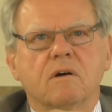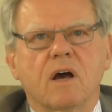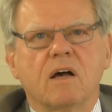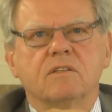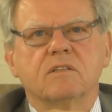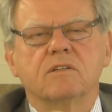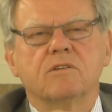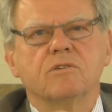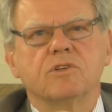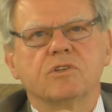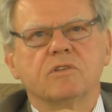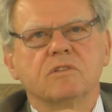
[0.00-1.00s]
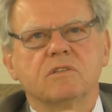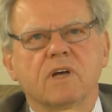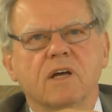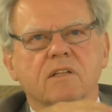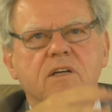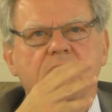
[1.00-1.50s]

constitutions and